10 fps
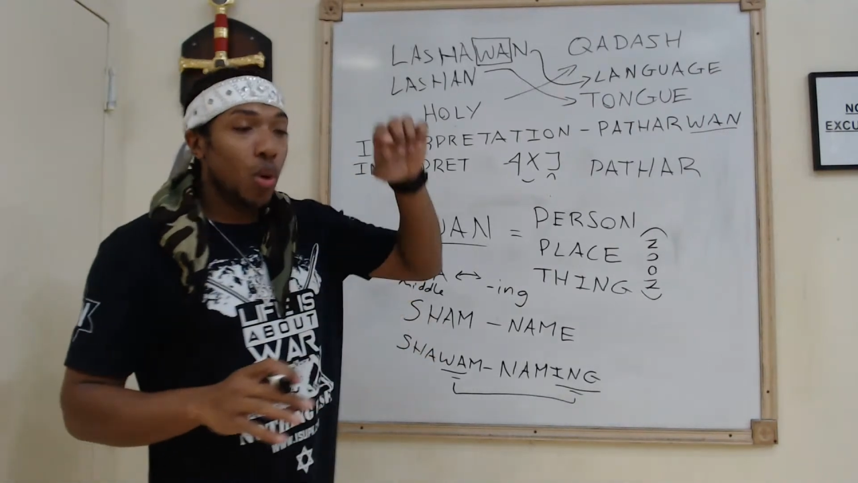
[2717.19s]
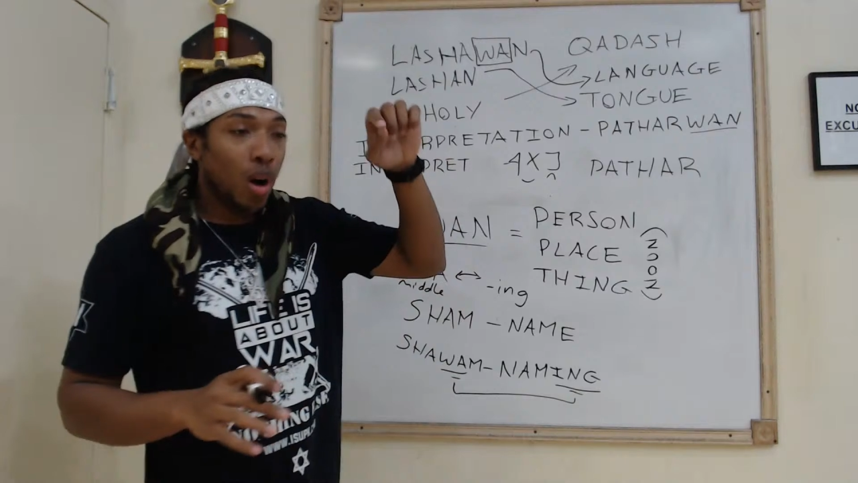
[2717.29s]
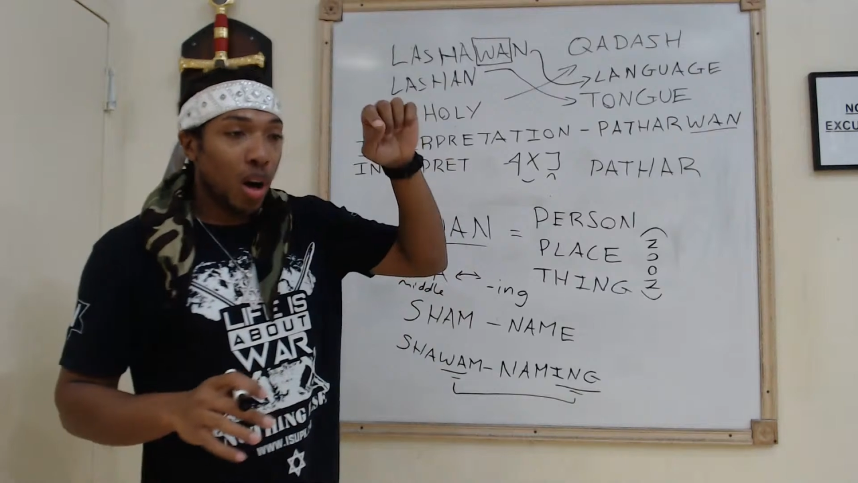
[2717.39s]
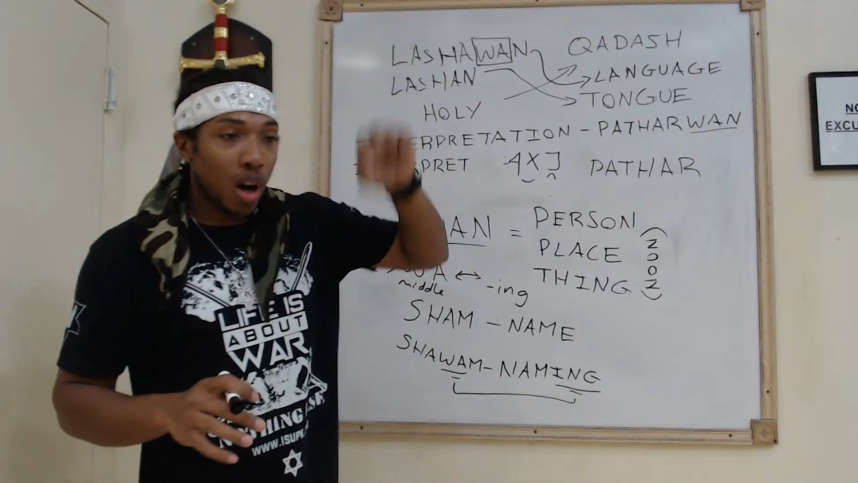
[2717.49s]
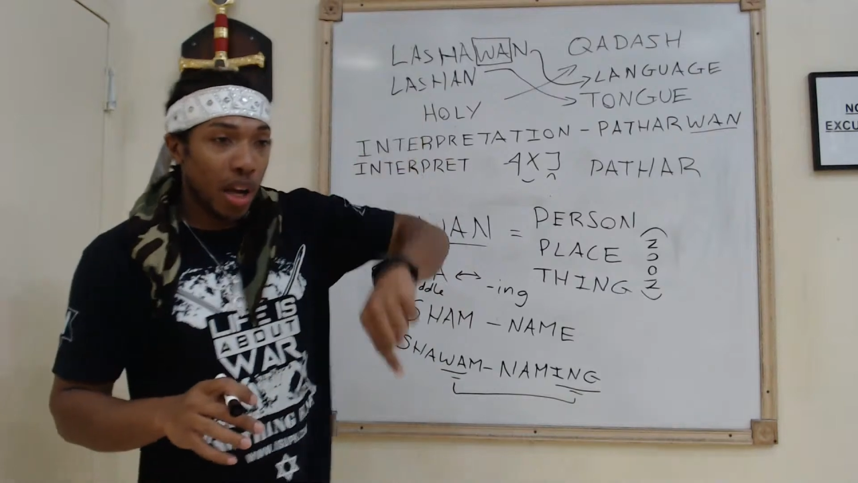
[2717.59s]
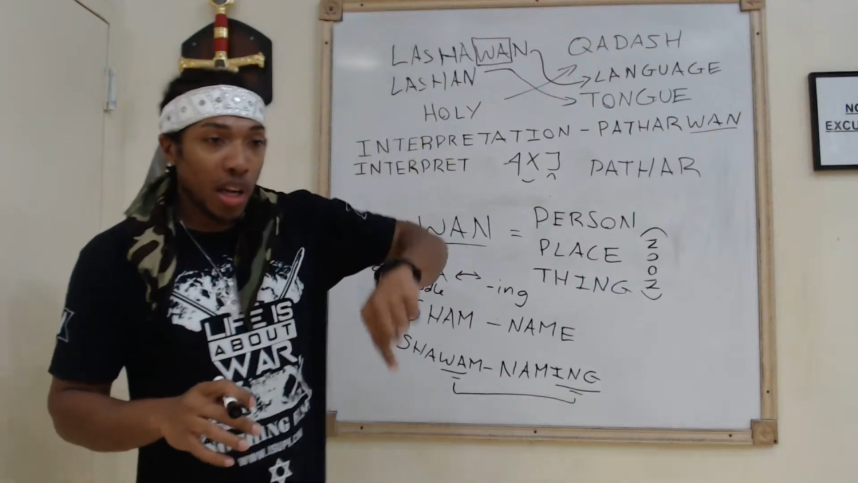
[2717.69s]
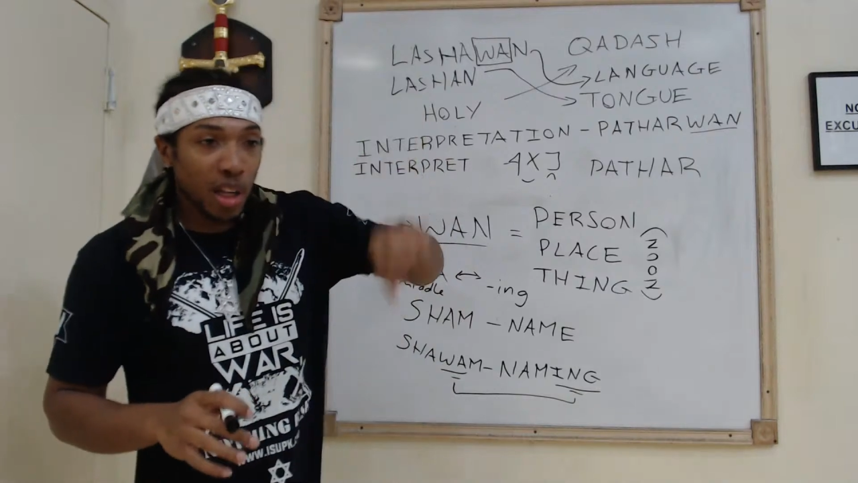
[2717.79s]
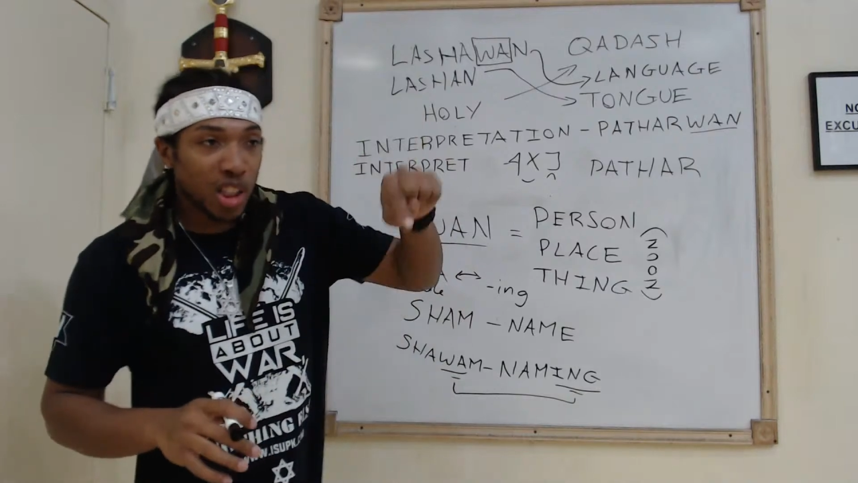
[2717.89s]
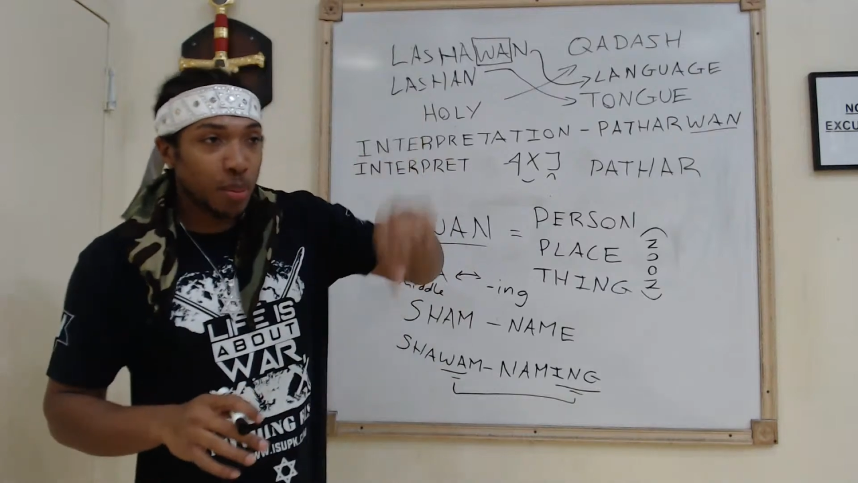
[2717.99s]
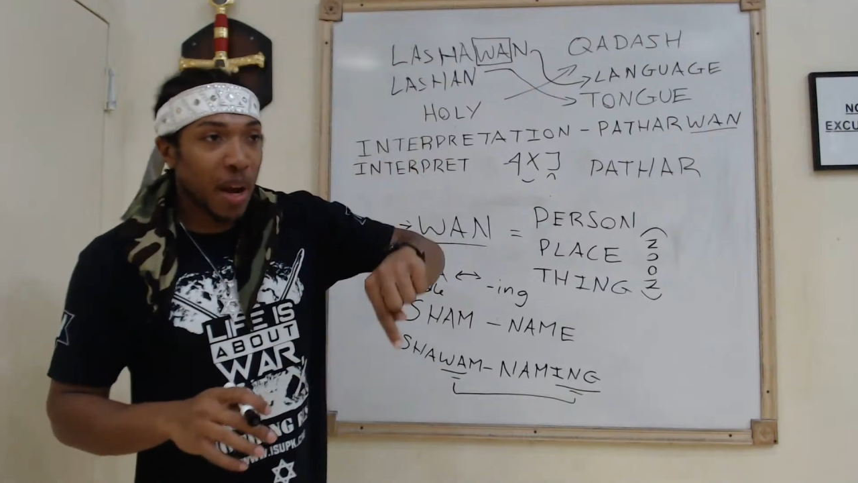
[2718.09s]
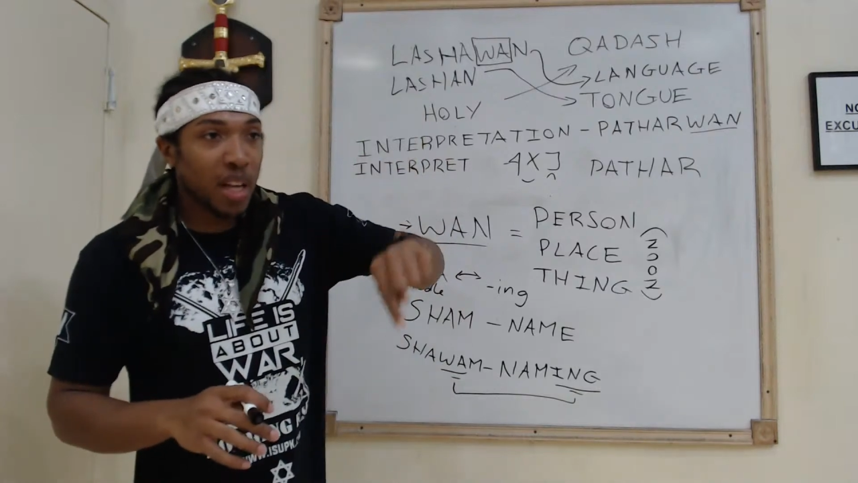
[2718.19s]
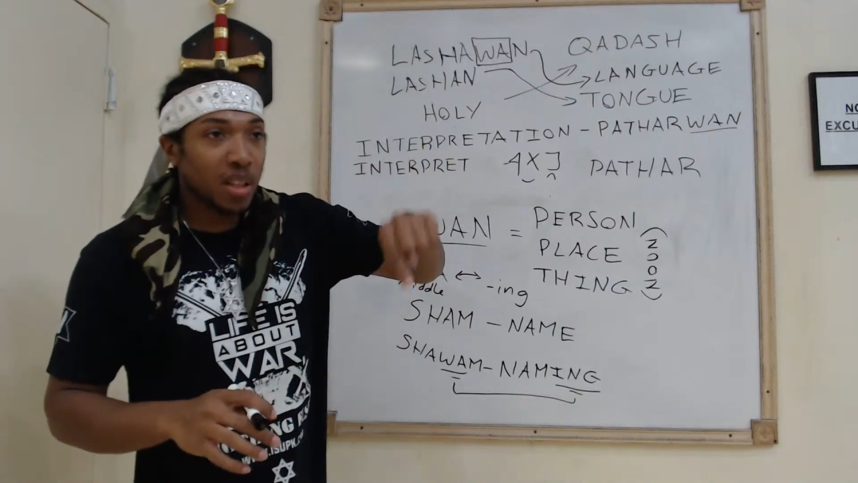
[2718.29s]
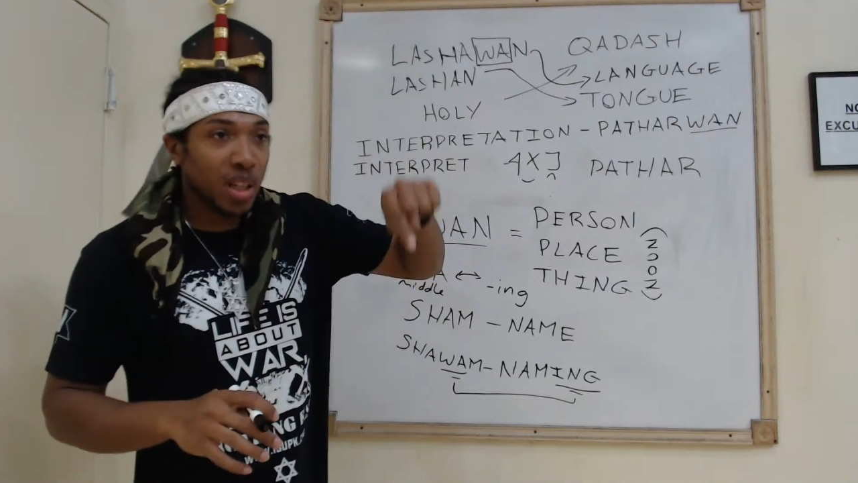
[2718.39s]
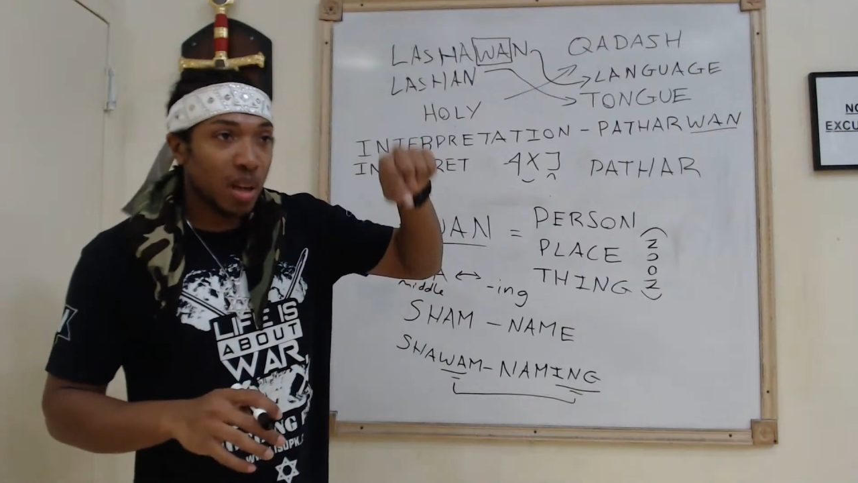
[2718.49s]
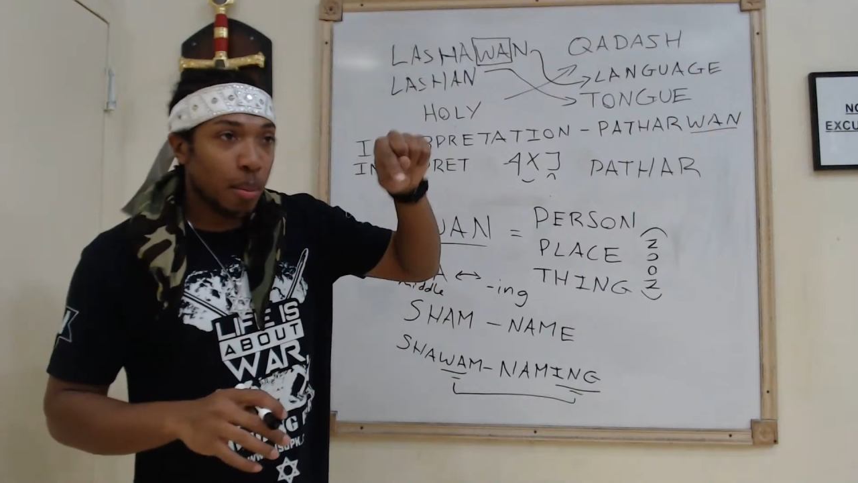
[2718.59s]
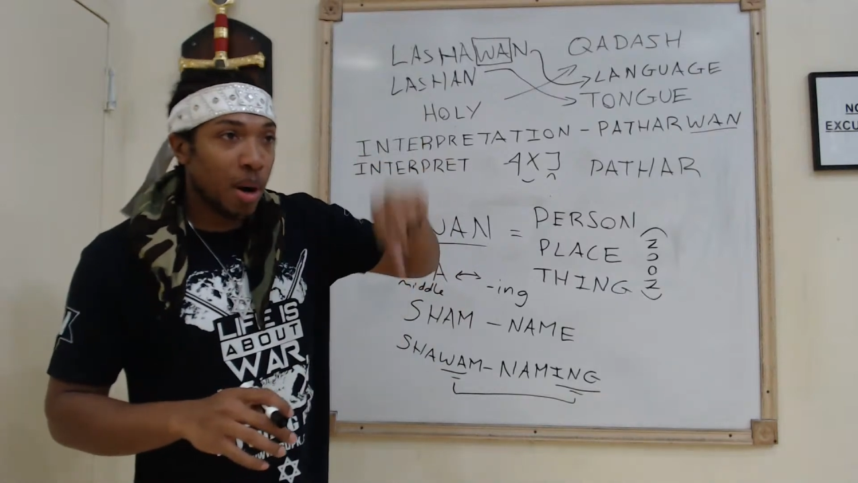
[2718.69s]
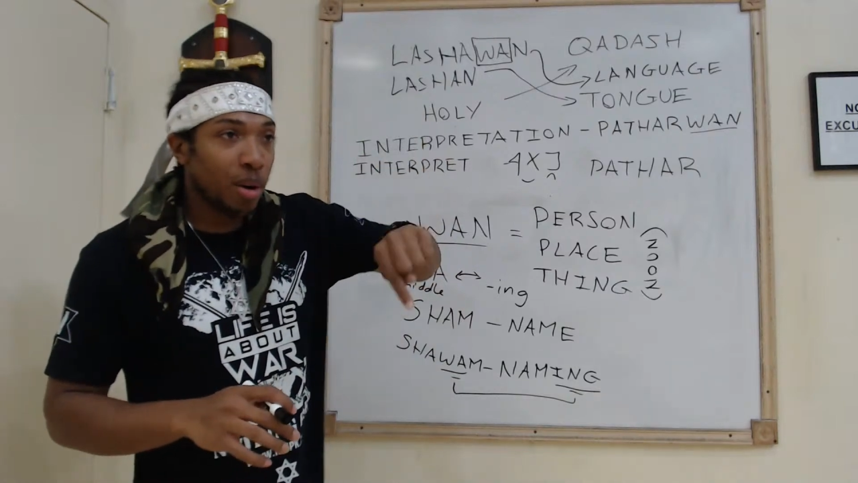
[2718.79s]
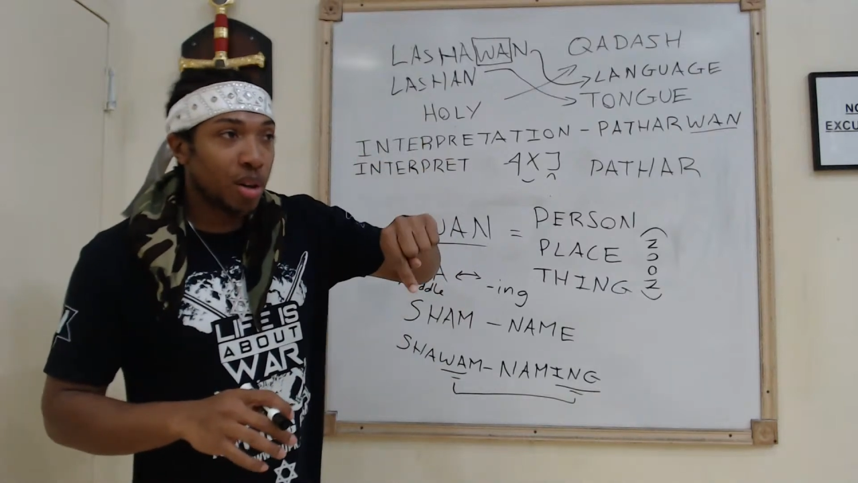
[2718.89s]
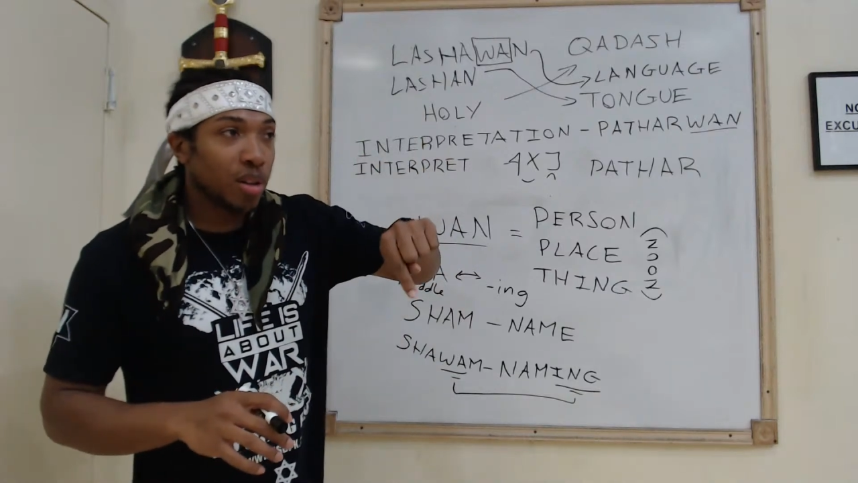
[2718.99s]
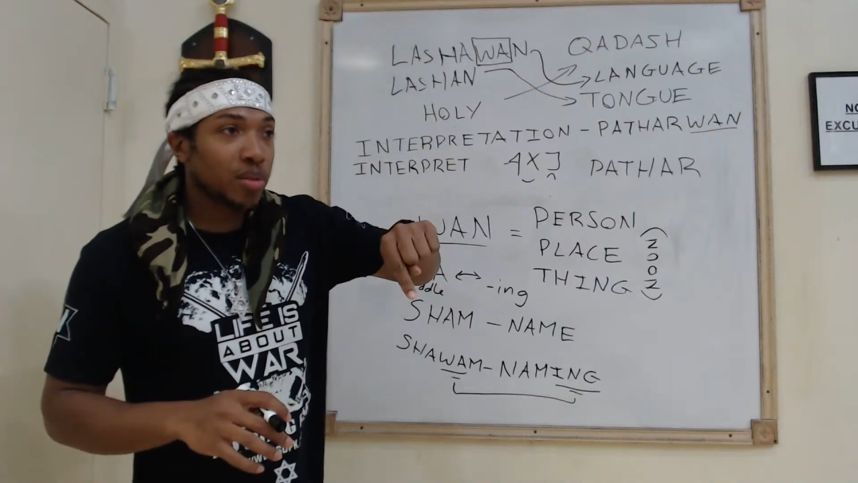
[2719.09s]
are an Englishman in
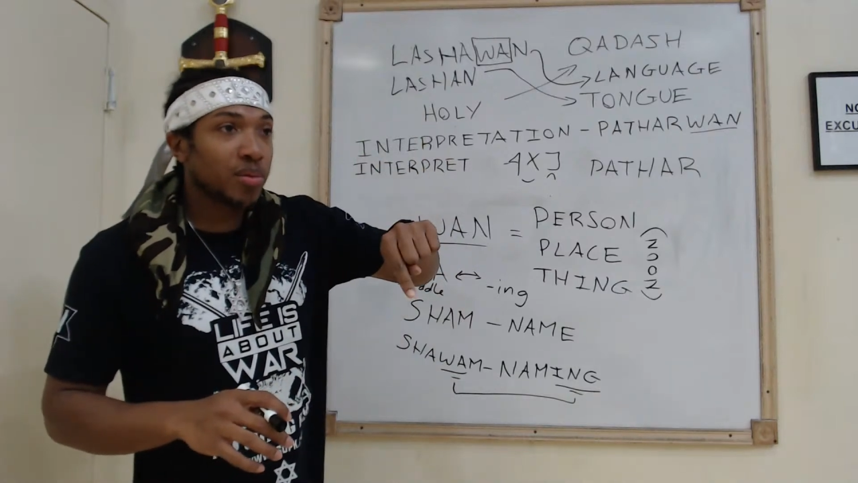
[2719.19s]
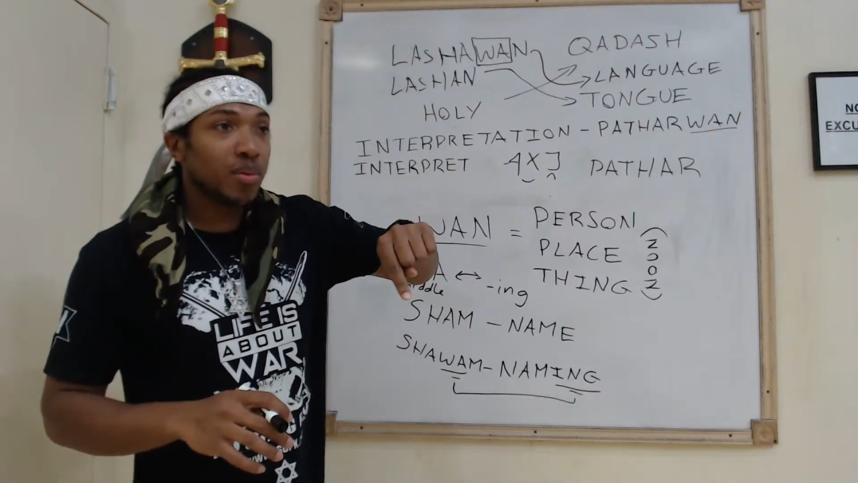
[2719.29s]
America